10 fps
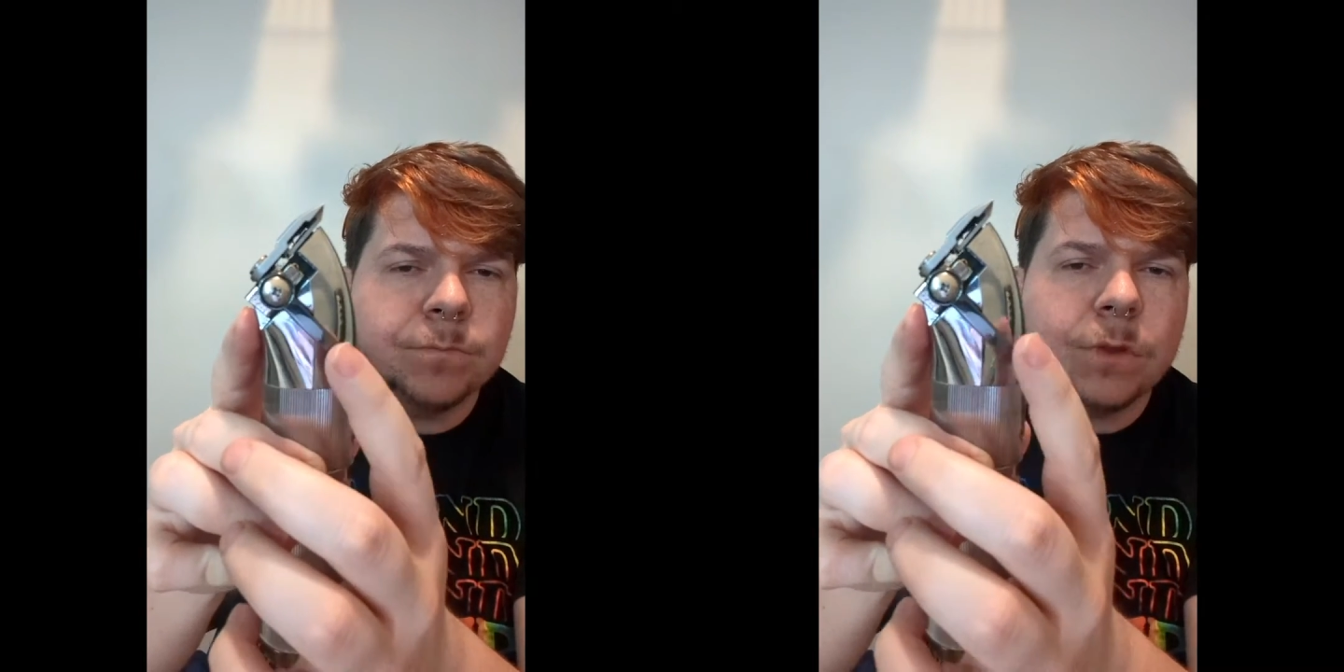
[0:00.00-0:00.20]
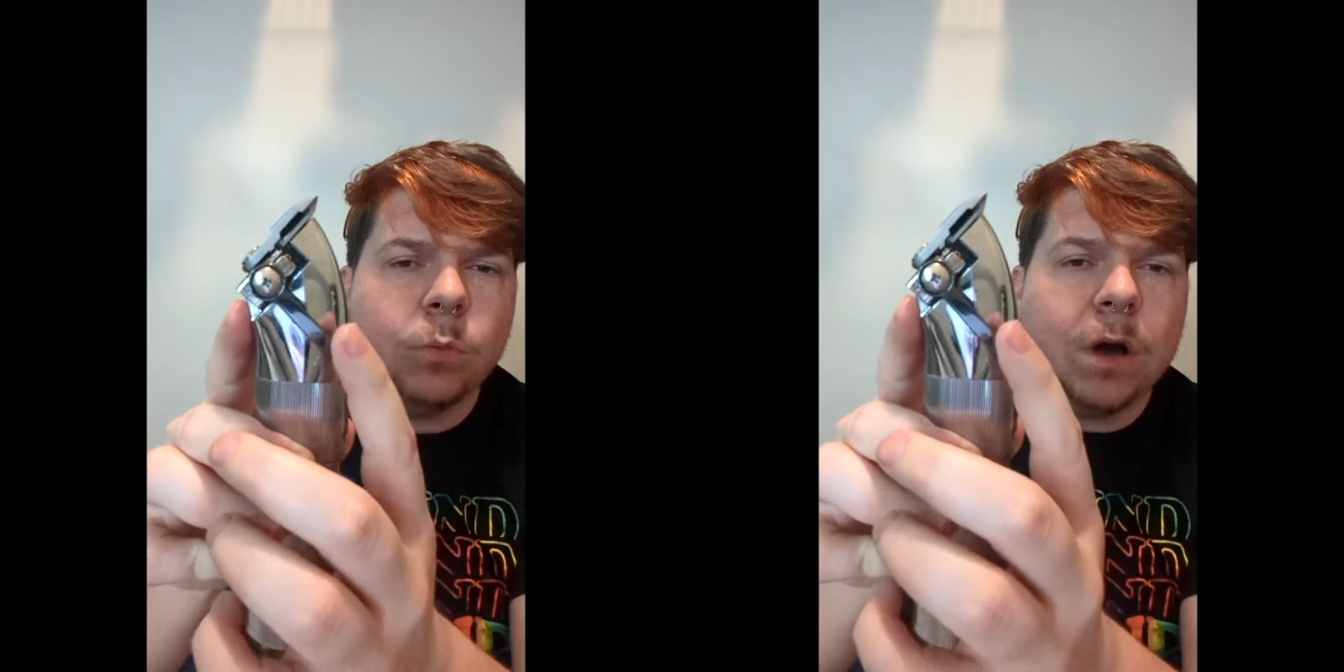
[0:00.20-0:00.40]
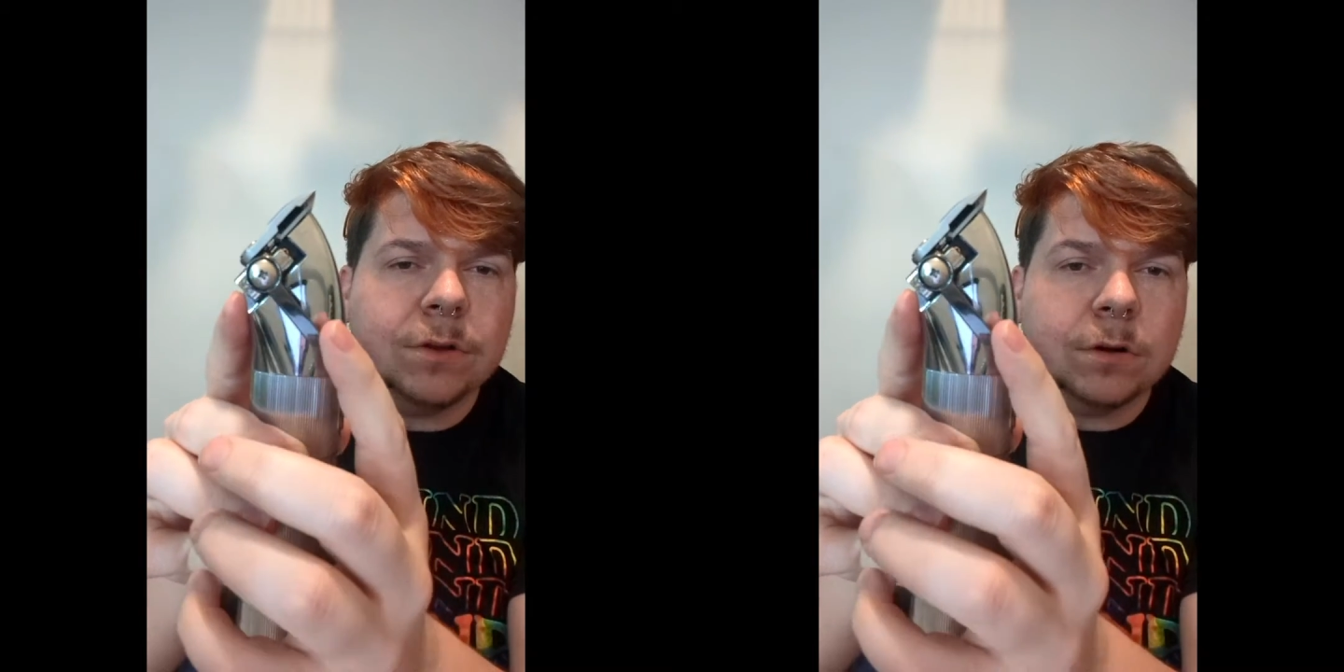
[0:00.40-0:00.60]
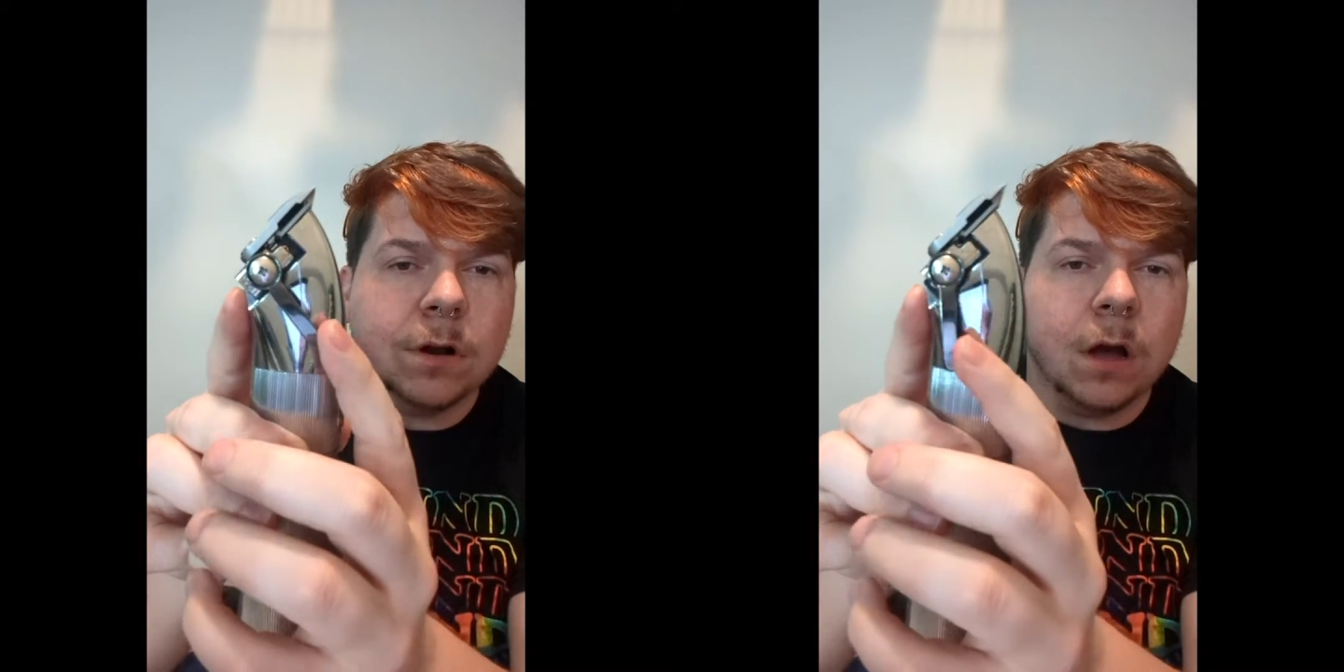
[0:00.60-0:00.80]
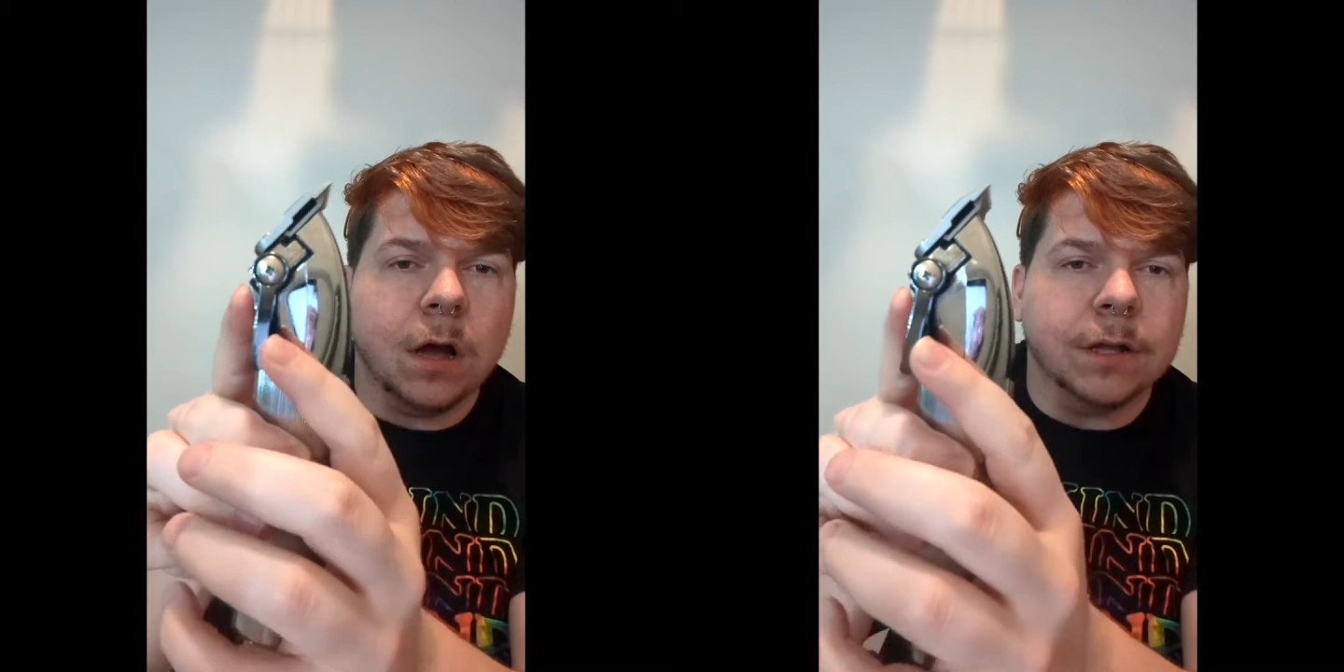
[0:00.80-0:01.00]
whether or
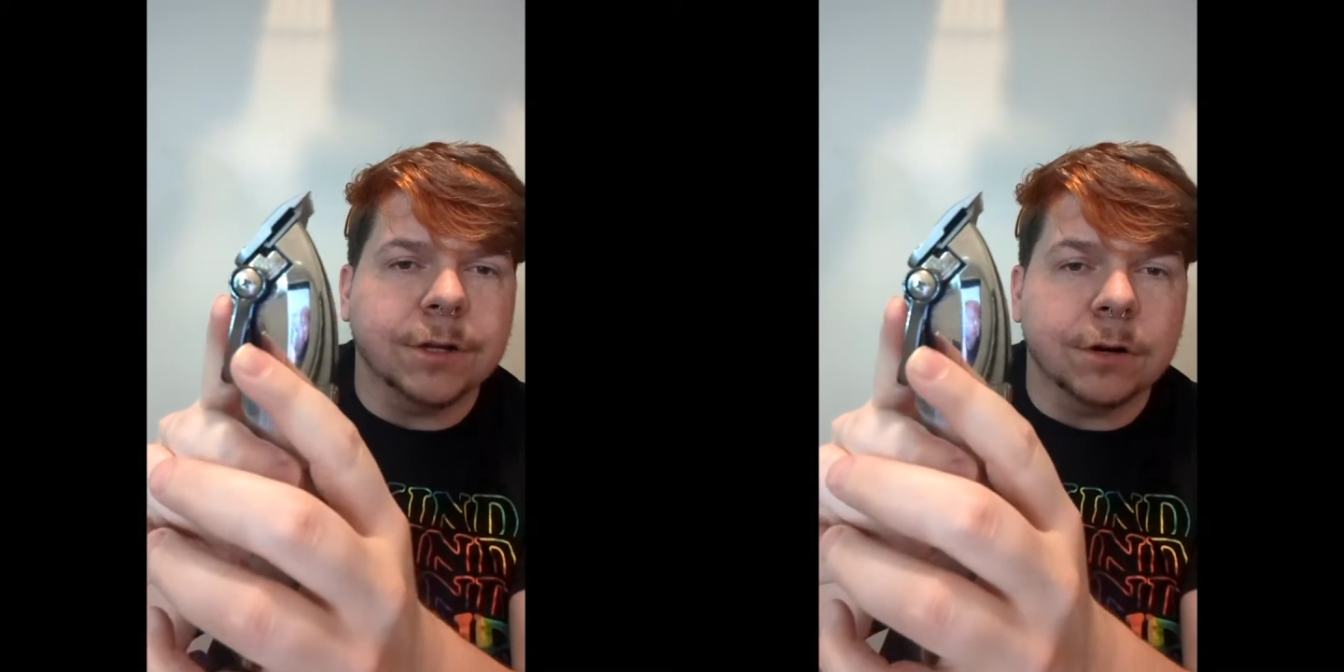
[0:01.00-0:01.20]
not your